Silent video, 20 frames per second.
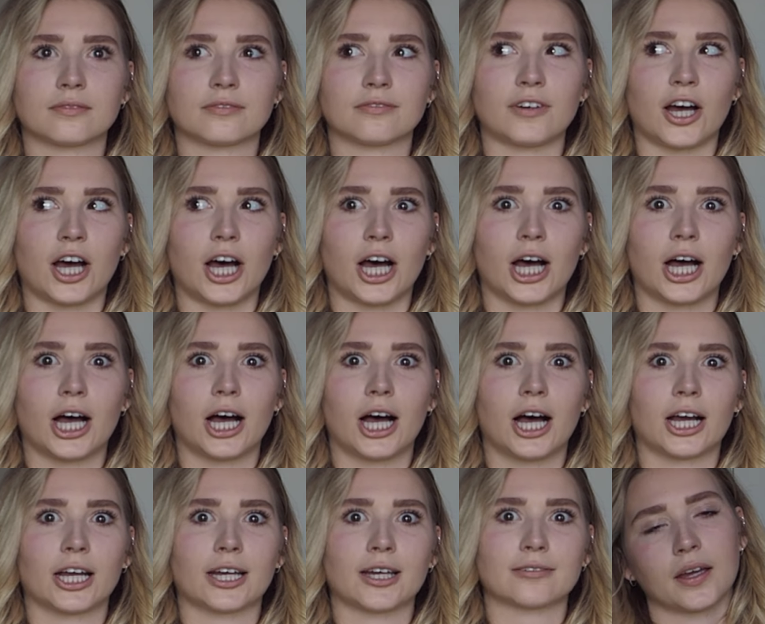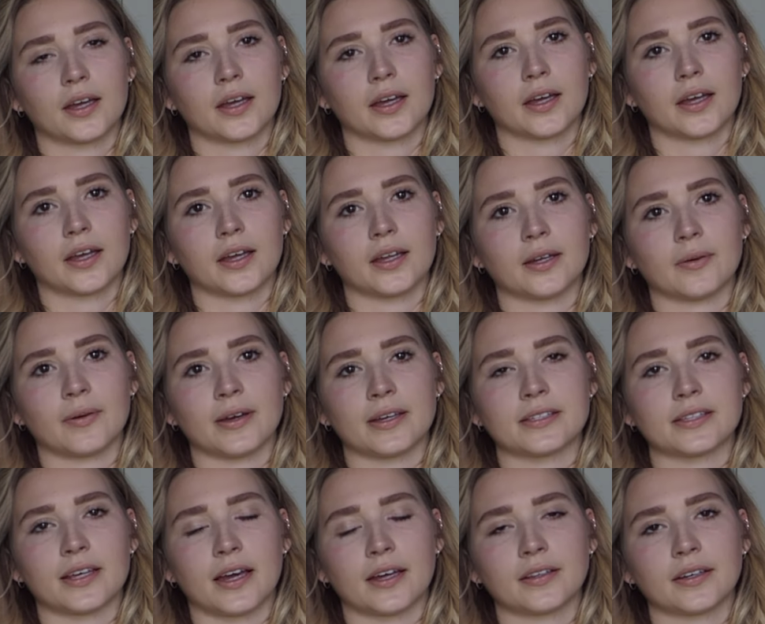fuck.
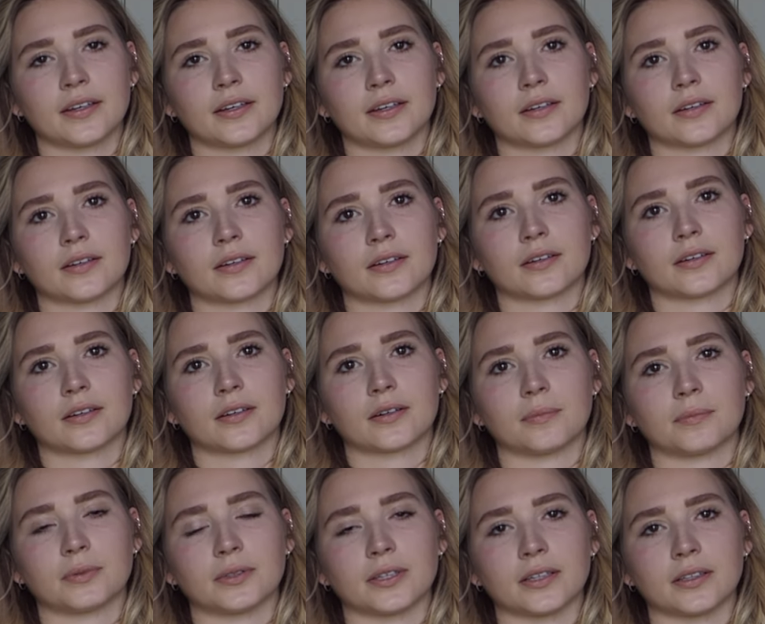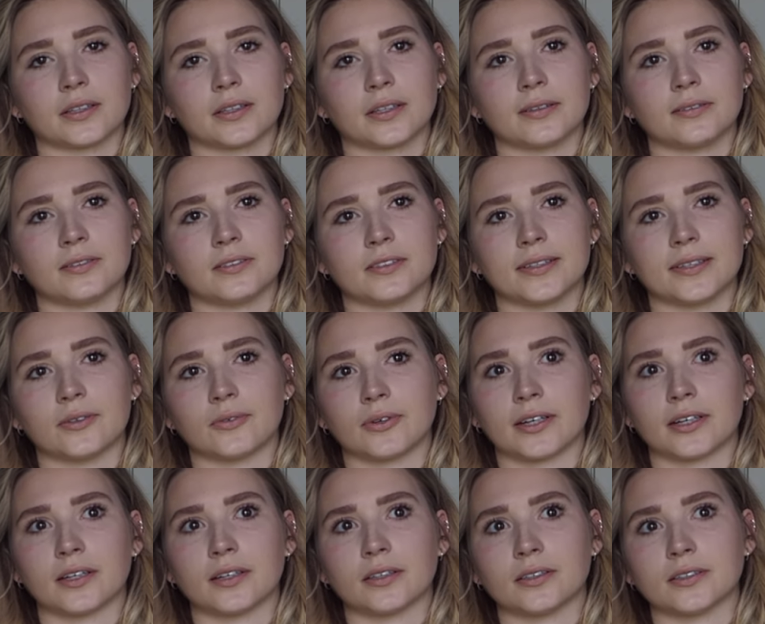Anyways, that like completely
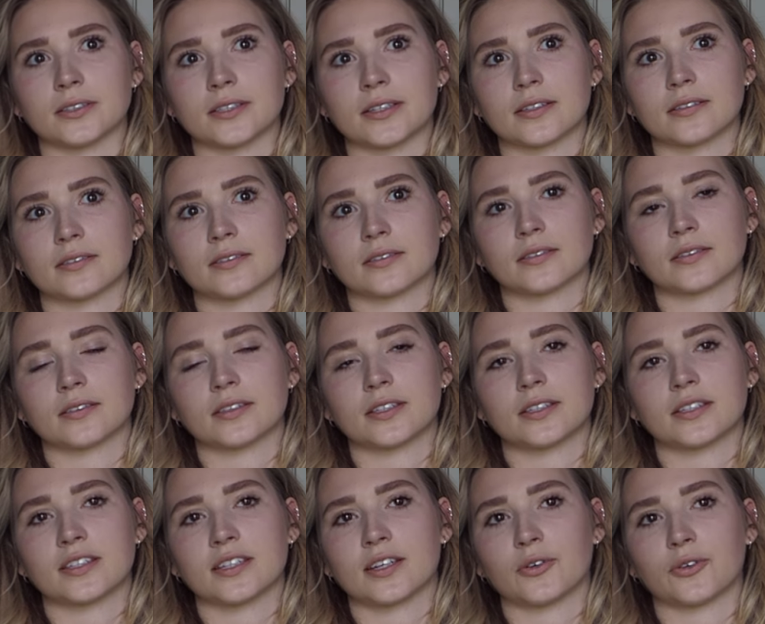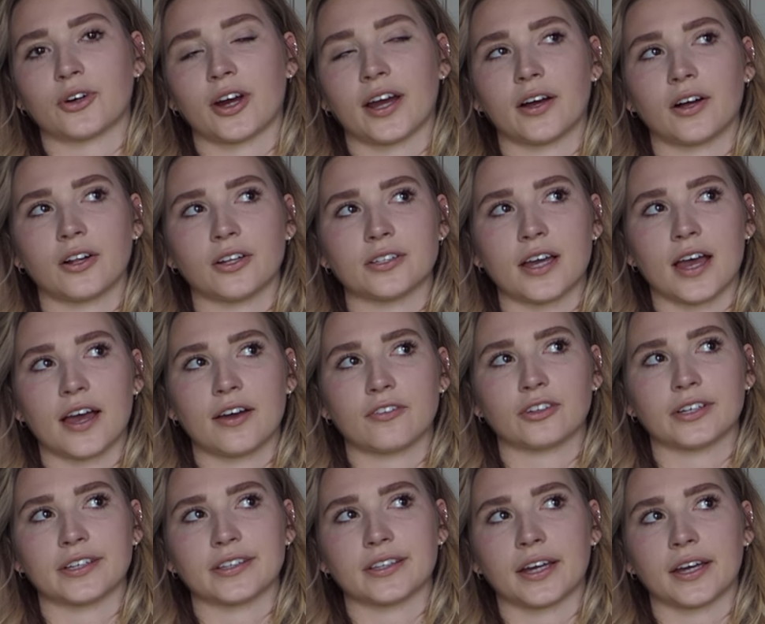derailed
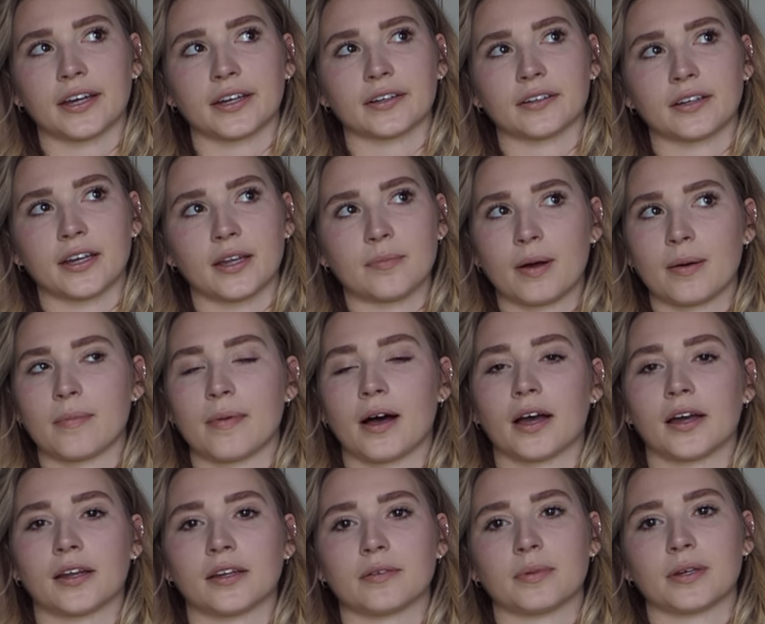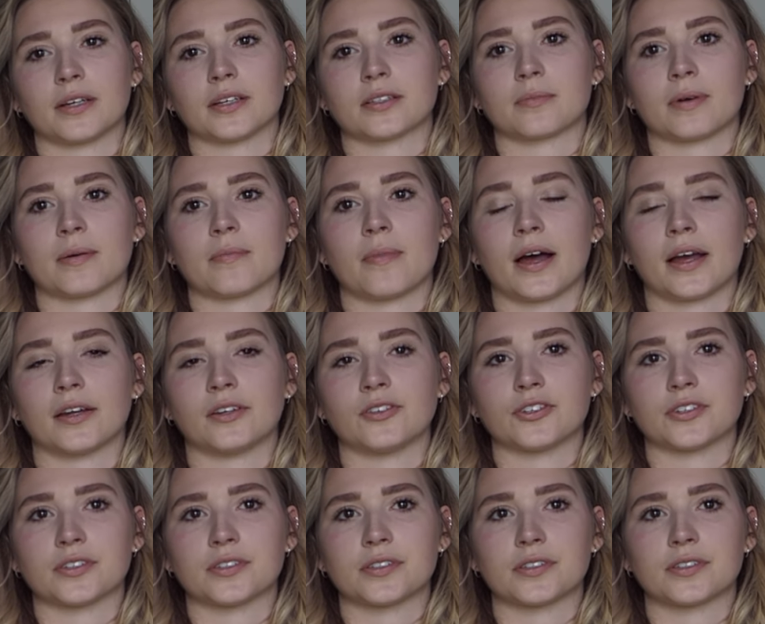everything in my mind, because my mind
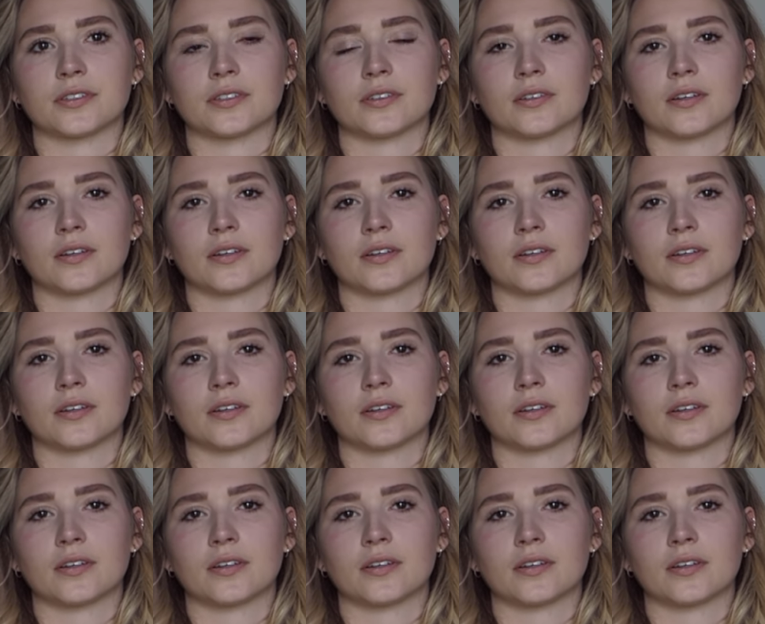just,